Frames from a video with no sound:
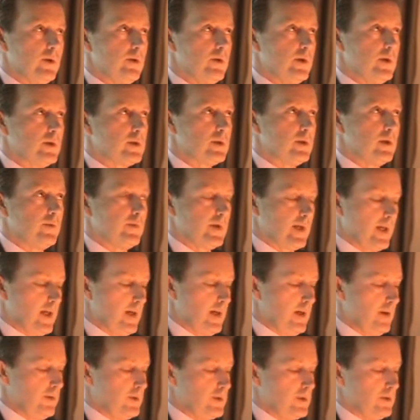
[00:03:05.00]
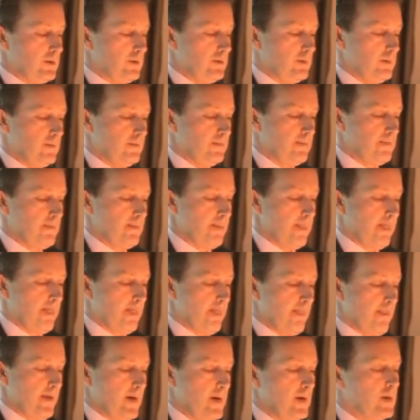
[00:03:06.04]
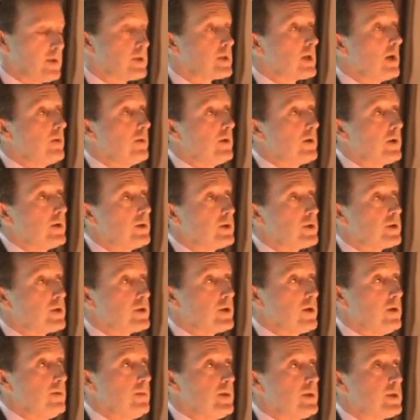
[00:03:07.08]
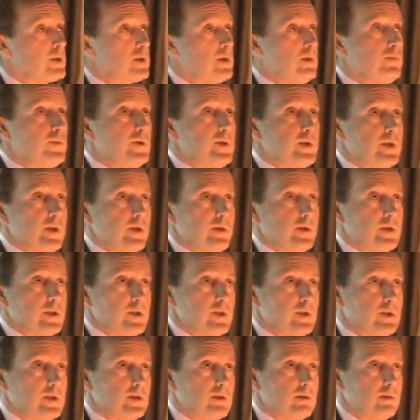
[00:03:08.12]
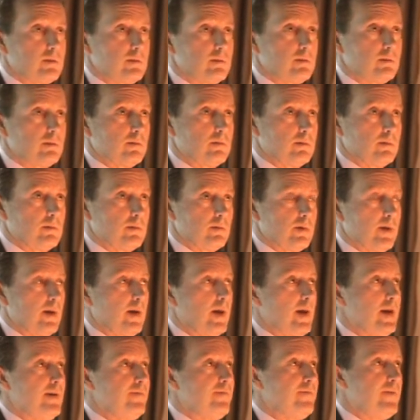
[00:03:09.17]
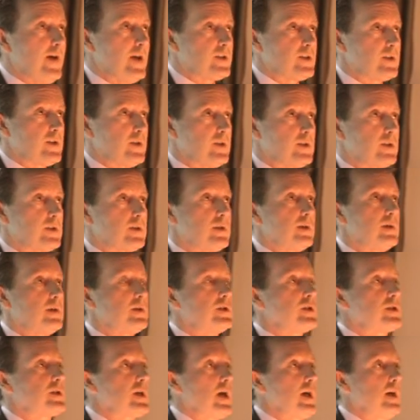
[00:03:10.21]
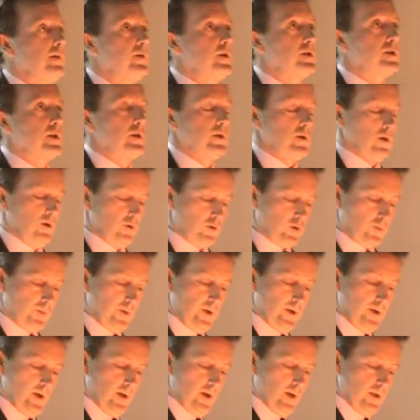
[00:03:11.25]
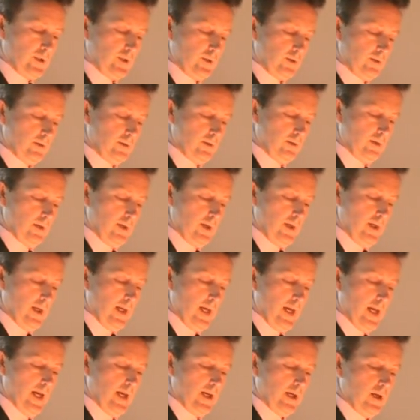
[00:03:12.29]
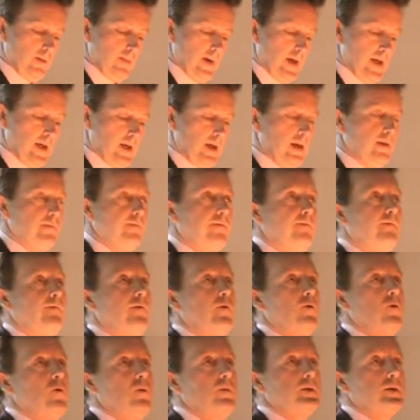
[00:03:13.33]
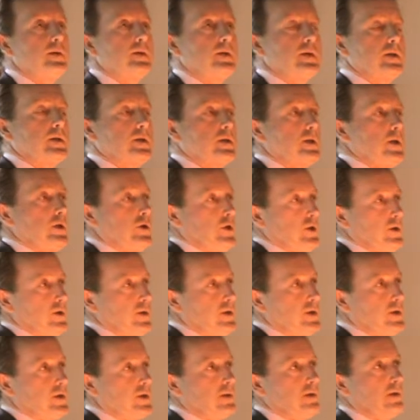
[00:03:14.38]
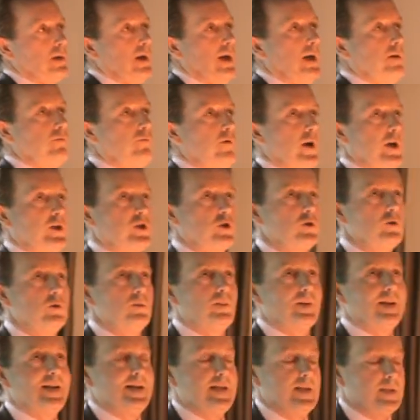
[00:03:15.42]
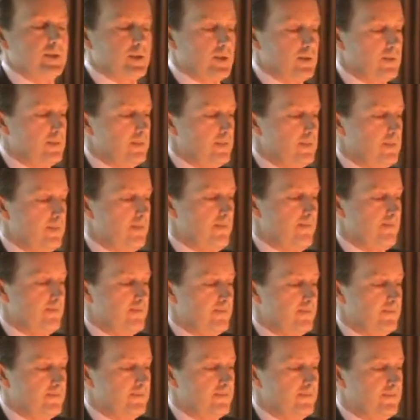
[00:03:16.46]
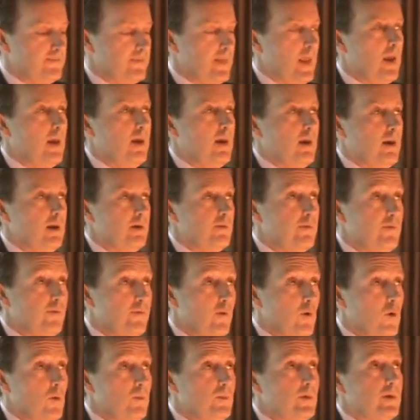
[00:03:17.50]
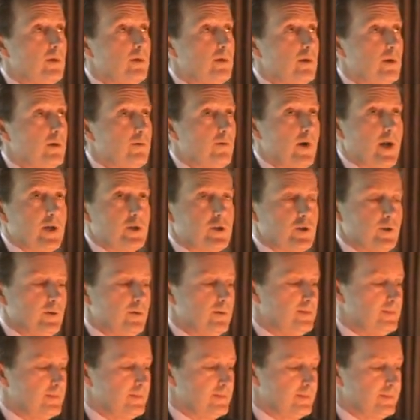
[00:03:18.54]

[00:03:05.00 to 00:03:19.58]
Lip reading: unit of account, so that consumers and producers, investors, savers and entrepreneurs can make informed decisions and rational plans. Informed and rational.